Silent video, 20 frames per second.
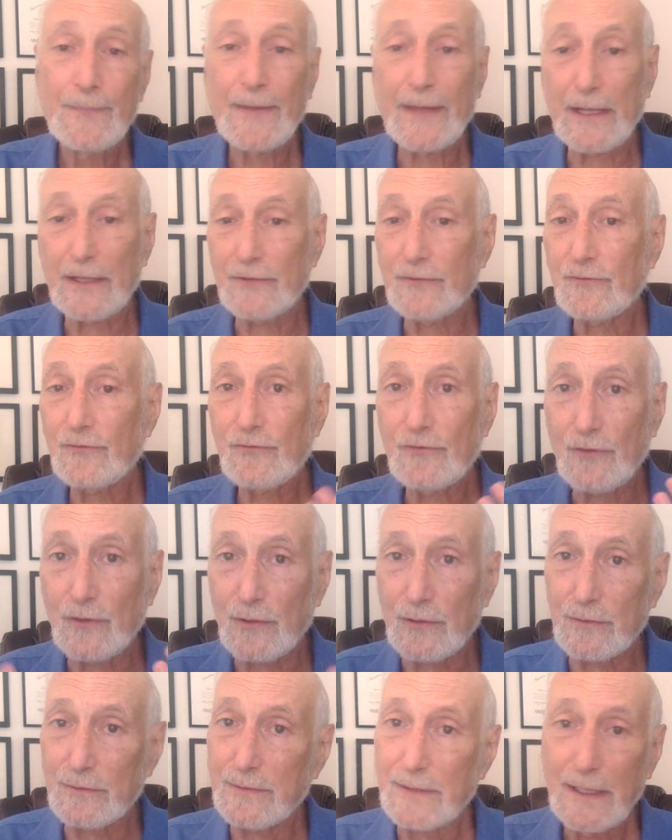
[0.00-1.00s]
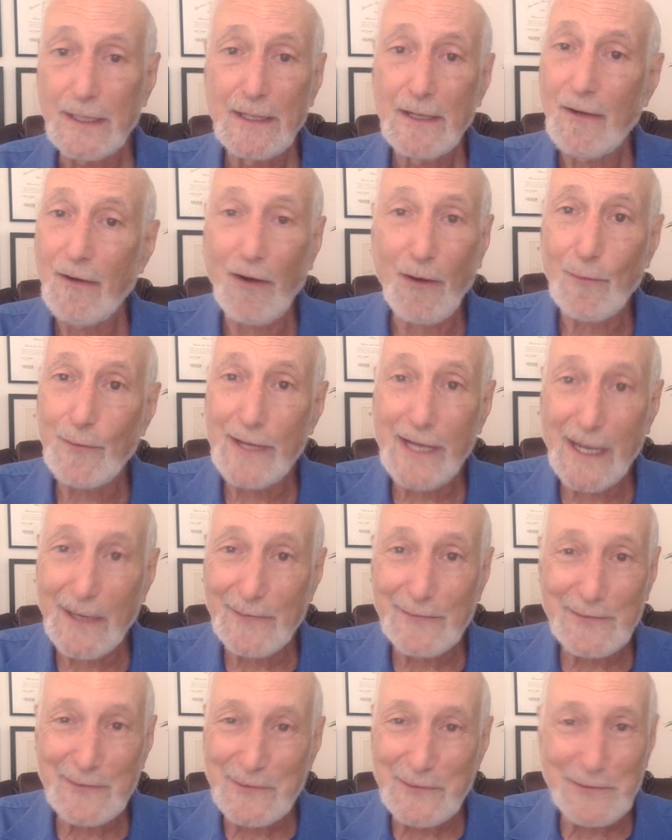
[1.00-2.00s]
And so all we
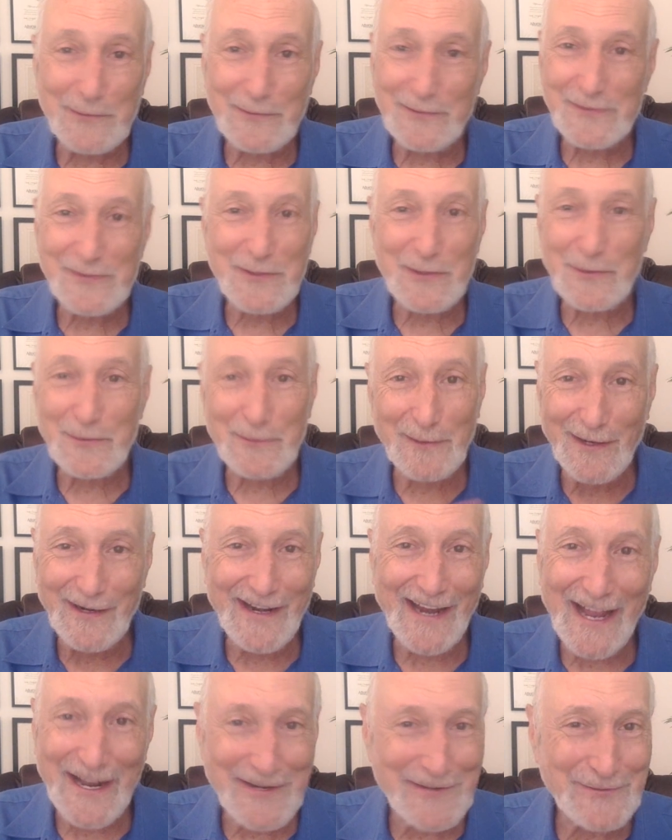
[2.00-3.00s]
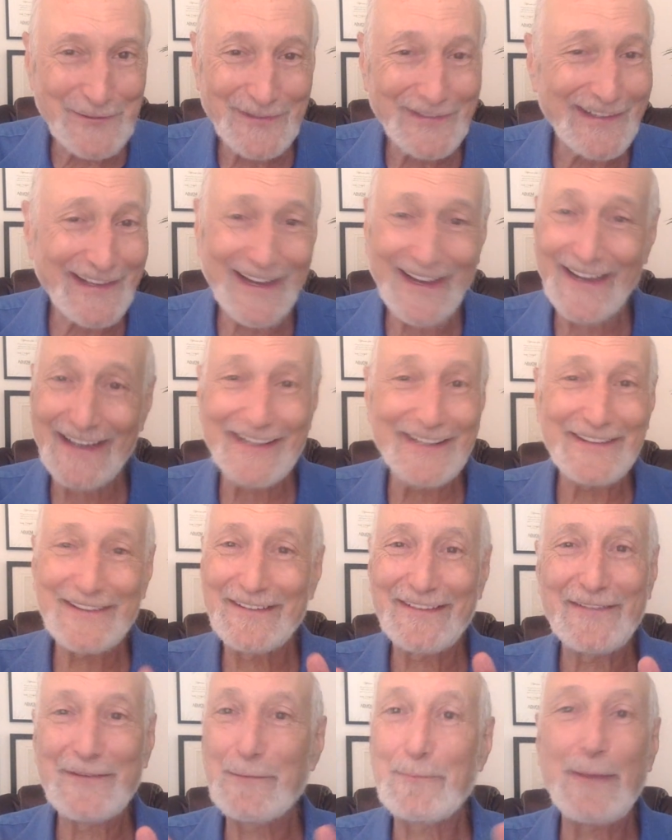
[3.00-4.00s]
have to do is go to our natural diet.
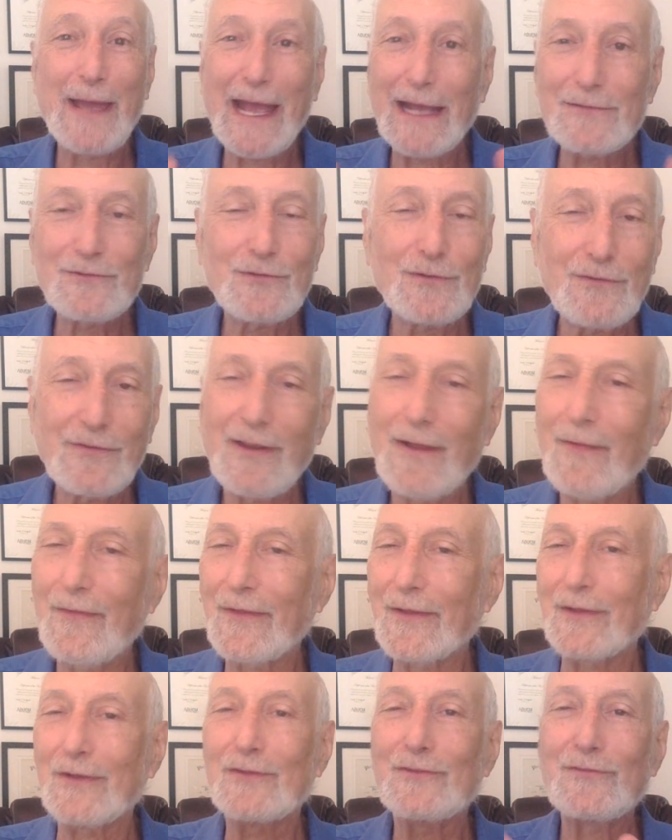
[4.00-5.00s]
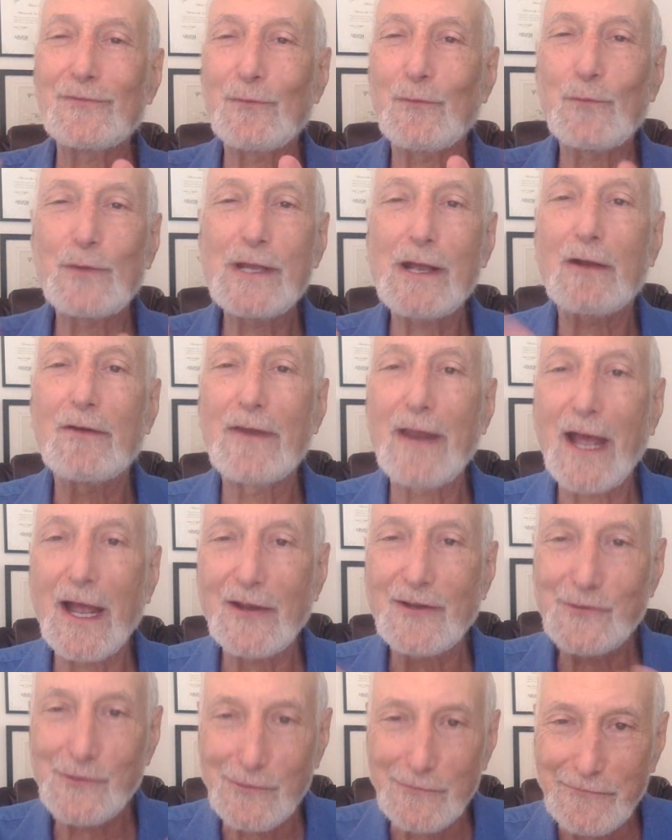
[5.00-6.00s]
The, the bats are telling us that we are
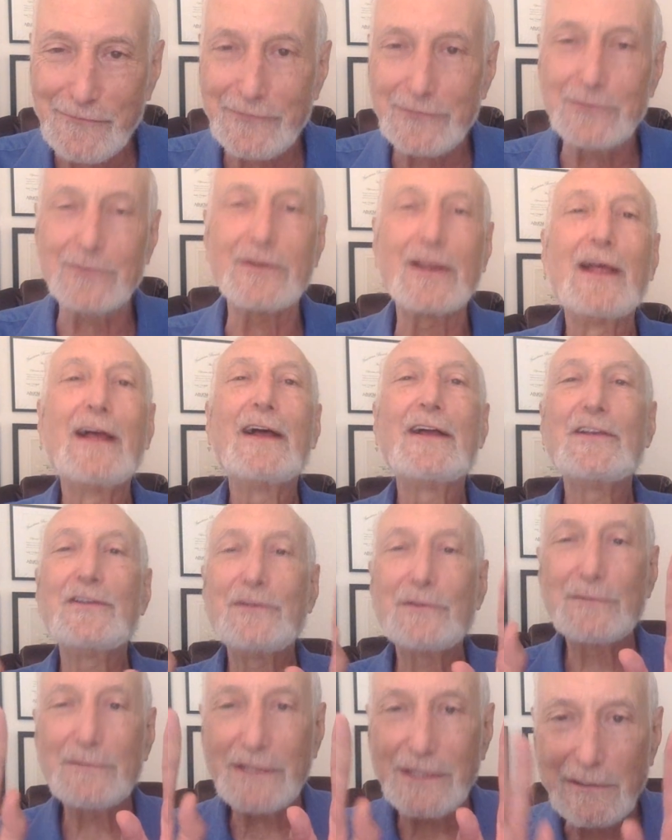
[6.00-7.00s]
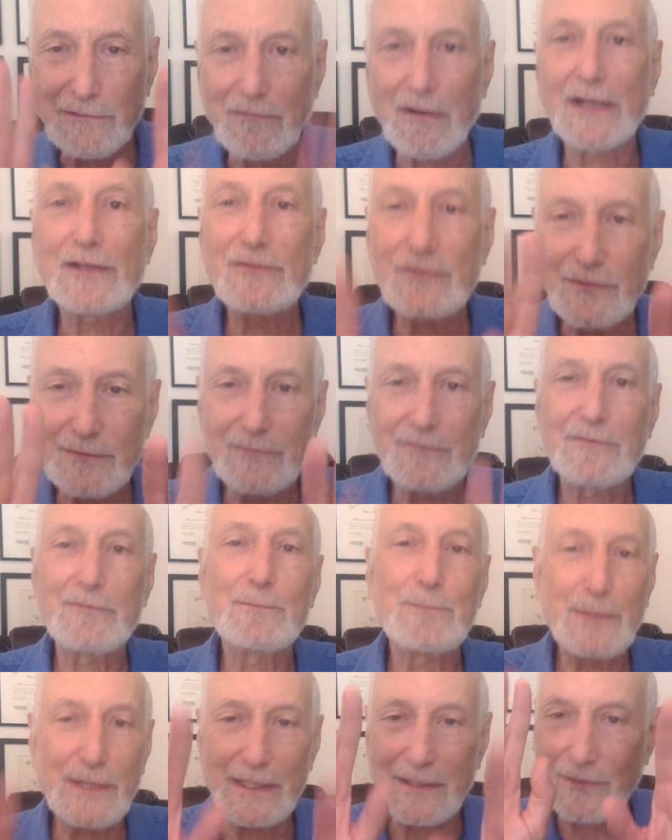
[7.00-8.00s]
not your food. You eat rice
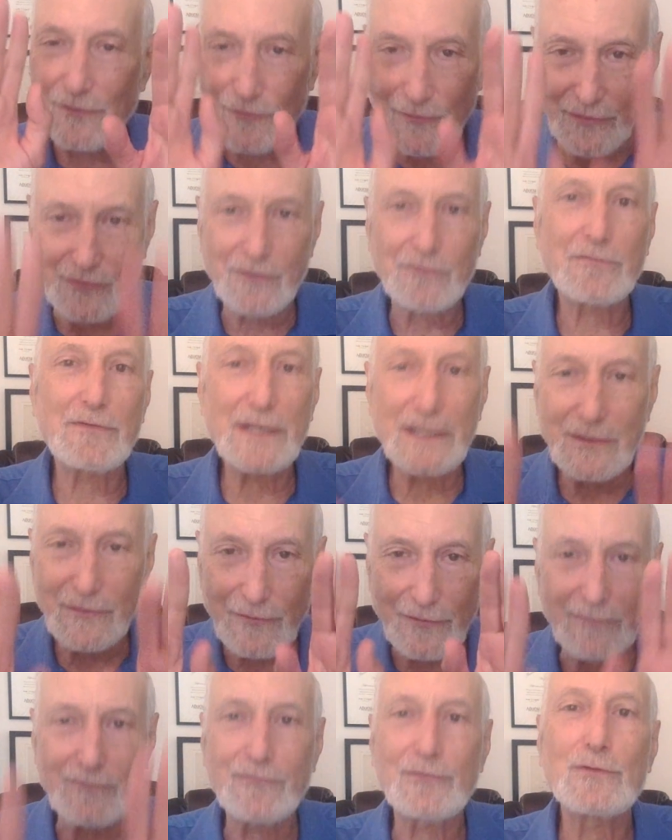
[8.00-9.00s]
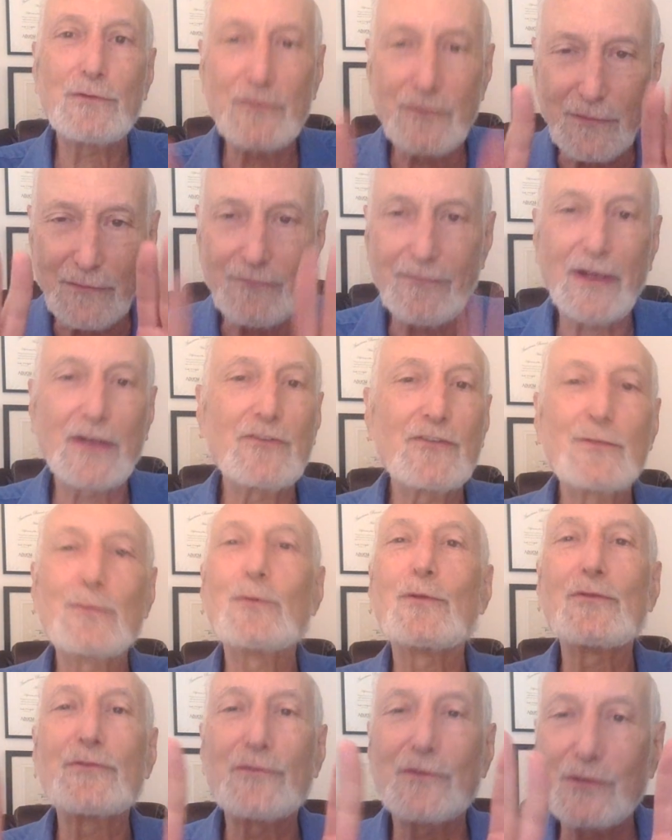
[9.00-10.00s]
and beans and greens and fruits and
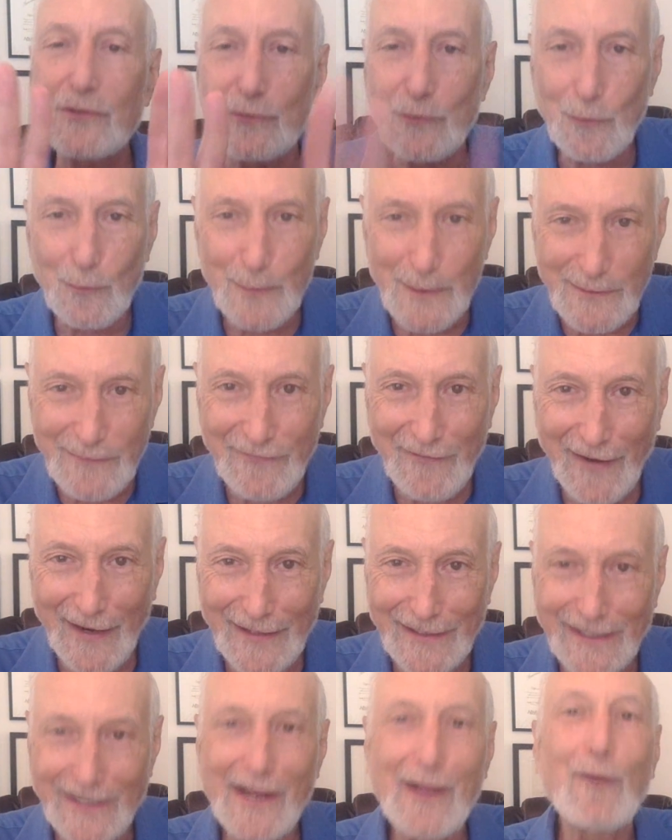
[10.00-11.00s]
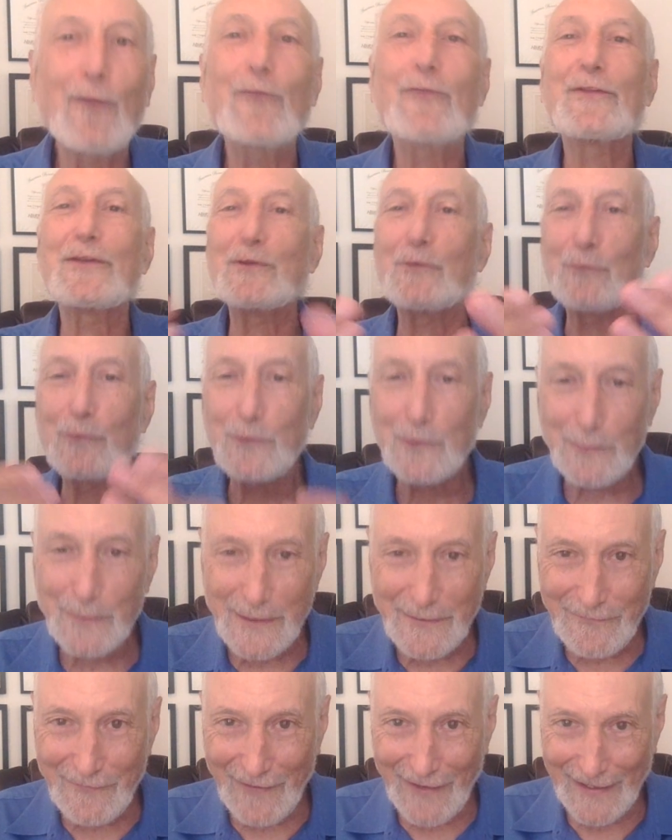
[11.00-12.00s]
vegetables. You'll be fine and healthy. We'll
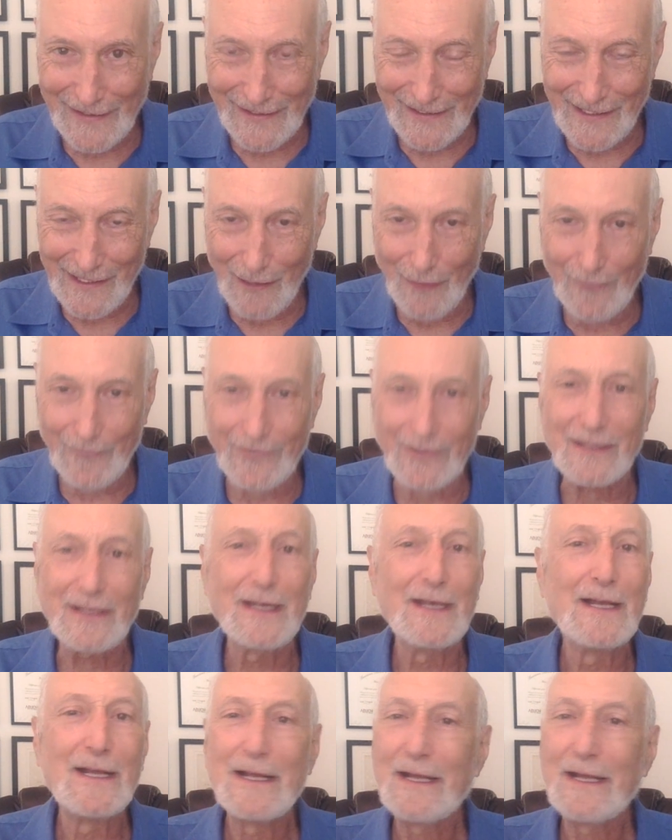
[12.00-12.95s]
be fine and healthy.